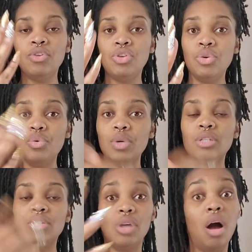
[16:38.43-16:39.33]
You
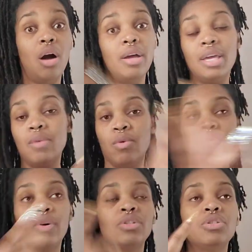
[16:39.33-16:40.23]
is y'all. It
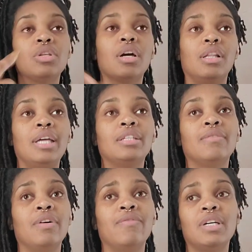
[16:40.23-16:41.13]
refers to the
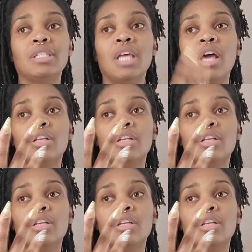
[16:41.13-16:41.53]
collective of us.